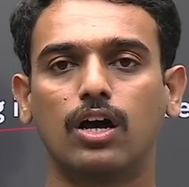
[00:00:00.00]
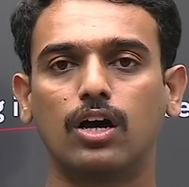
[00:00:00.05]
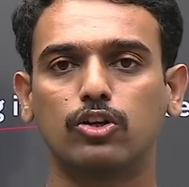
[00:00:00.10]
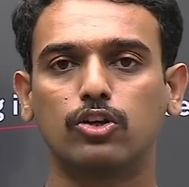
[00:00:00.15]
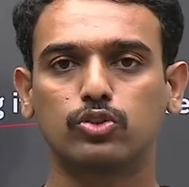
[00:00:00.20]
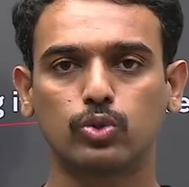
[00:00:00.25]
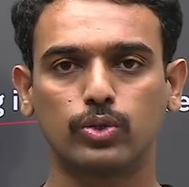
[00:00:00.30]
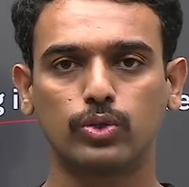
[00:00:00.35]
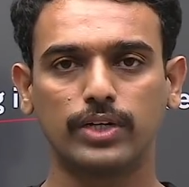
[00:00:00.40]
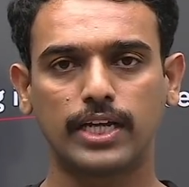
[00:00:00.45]

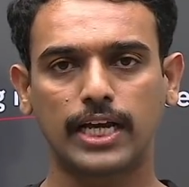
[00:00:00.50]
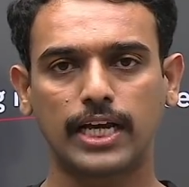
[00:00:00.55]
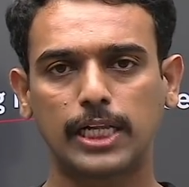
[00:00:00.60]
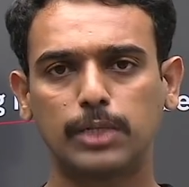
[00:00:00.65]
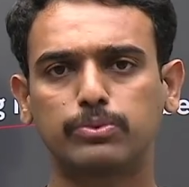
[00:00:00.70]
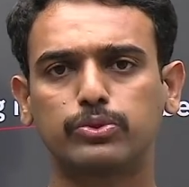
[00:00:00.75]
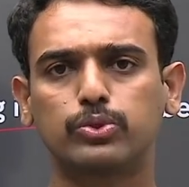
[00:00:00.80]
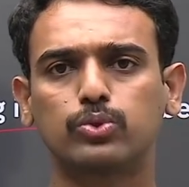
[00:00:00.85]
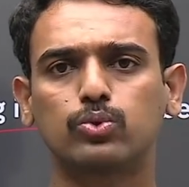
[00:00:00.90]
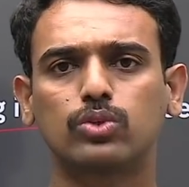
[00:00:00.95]
So it
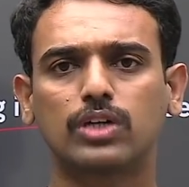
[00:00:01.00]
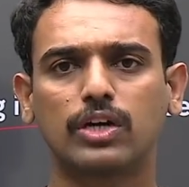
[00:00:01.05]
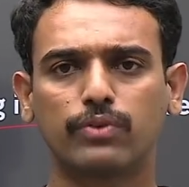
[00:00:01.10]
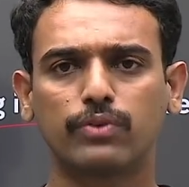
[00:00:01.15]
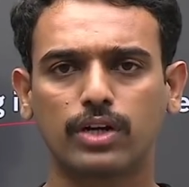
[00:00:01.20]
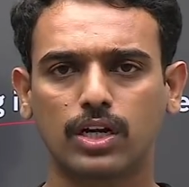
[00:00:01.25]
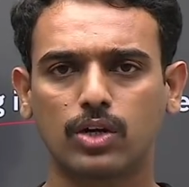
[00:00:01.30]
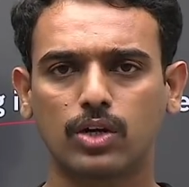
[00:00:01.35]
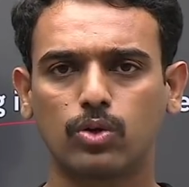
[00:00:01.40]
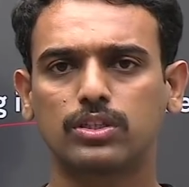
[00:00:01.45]
helps you cover
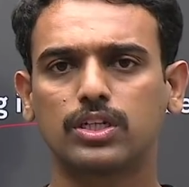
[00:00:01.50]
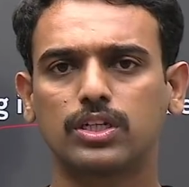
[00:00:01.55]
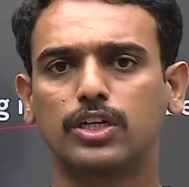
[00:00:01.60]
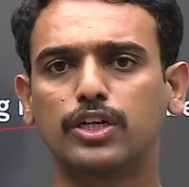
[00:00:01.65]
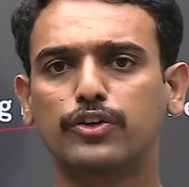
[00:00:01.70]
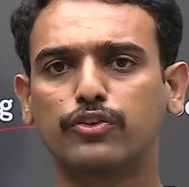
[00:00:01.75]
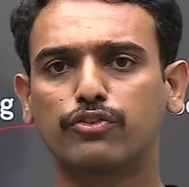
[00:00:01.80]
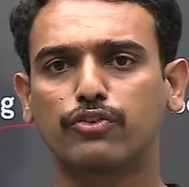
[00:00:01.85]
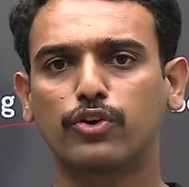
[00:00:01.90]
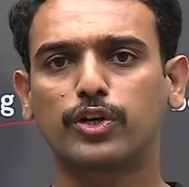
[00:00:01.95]
around 30
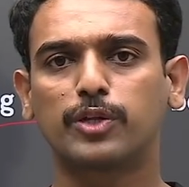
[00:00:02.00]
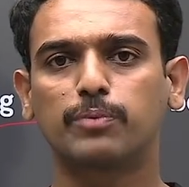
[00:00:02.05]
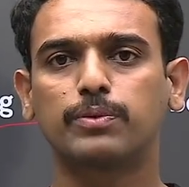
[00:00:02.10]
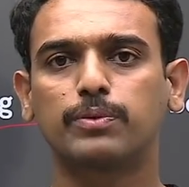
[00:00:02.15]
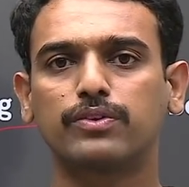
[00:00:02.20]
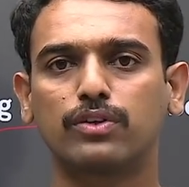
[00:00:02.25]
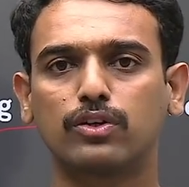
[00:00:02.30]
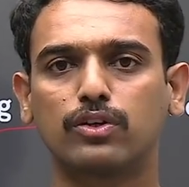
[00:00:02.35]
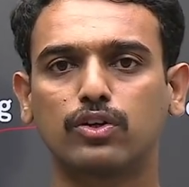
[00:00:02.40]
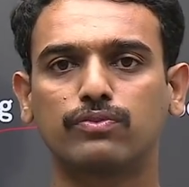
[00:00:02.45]
to
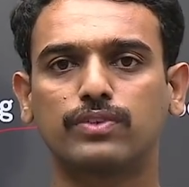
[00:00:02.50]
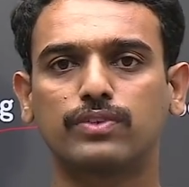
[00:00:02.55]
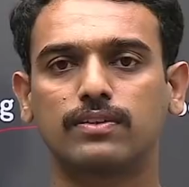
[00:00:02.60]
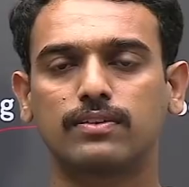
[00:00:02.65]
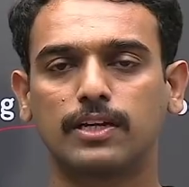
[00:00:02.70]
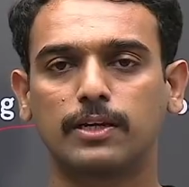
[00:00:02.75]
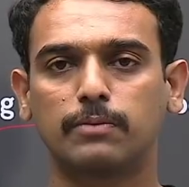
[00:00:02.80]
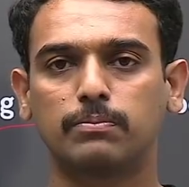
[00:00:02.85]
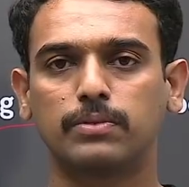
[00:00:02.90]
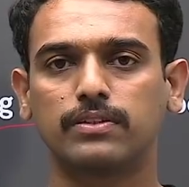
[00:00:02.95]
40% of the
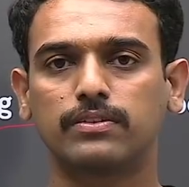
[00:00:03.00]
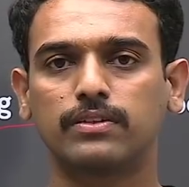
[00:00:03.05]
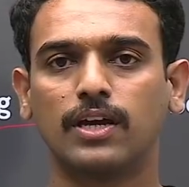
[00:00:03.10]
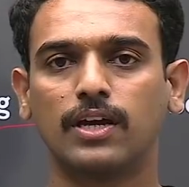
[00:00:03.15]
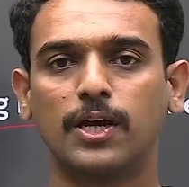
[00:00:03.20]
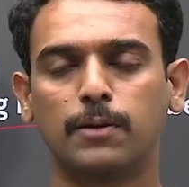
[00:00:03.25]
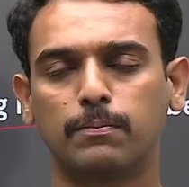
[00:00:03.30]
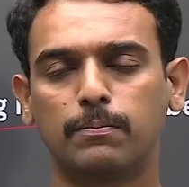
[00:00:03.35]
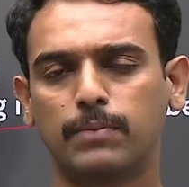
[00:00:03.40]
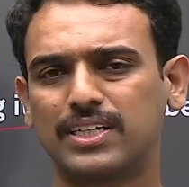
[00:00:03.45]
syllabus.
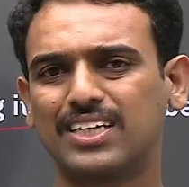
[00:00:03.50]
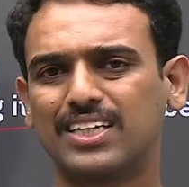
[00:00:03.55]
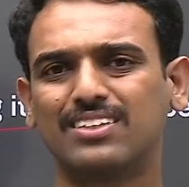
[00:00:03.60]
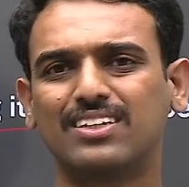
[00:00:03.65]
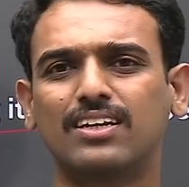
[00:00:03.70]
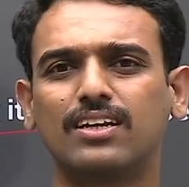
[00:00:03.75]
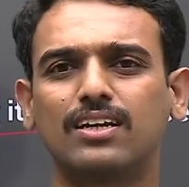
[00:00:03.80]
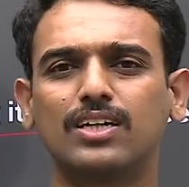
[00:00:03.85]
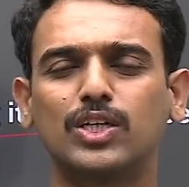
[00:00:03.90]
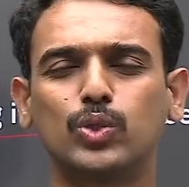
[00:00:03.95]
But then
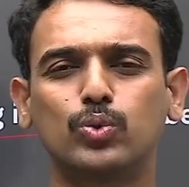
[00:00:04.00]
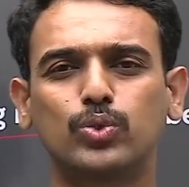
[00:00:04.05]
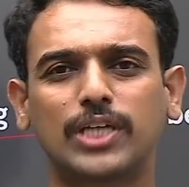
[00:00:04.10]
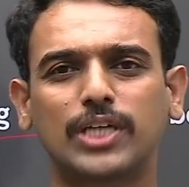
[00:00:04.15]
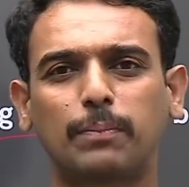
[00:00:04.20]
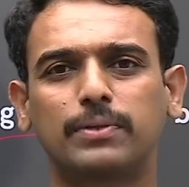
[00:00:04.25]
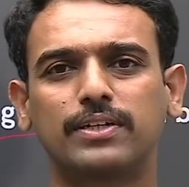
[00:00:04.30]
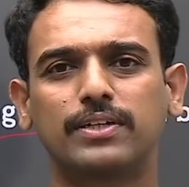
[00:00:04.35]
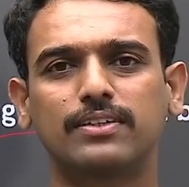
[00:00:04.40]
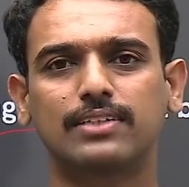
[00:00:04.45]
there are new
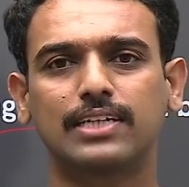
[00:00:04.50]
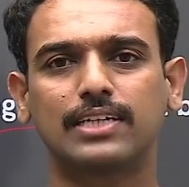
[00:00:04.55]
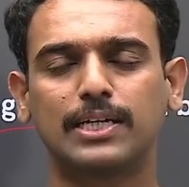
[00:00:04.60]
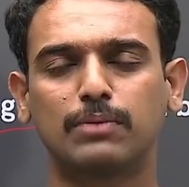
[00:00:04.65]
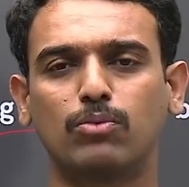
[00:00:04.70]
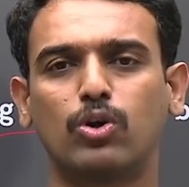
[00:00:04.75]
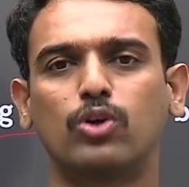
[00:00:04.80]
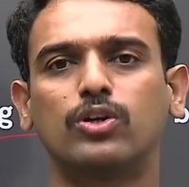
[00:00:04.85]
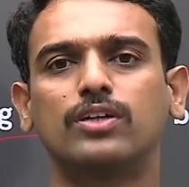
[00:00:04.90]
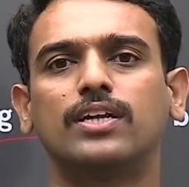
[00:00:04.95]
chapters like
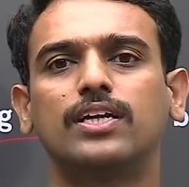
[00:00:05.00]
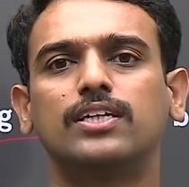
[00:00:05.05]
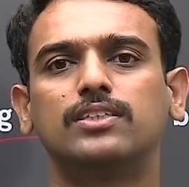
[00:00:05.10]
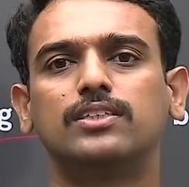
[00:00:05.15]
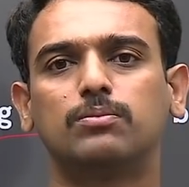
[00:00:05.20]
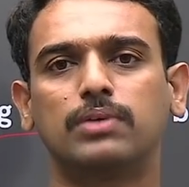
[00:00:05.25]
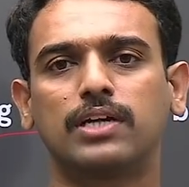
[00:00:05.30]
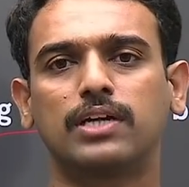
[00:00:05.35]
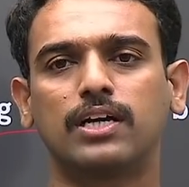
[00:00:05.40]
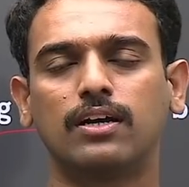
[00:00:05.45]
modern
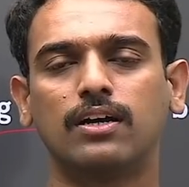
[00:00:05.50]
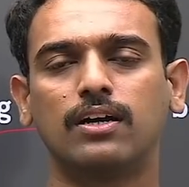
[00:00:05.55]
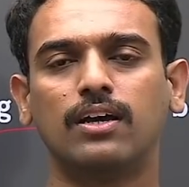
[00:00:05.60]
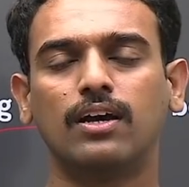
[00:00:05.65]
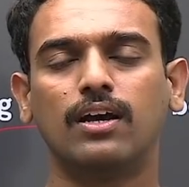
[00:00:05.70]
algebra,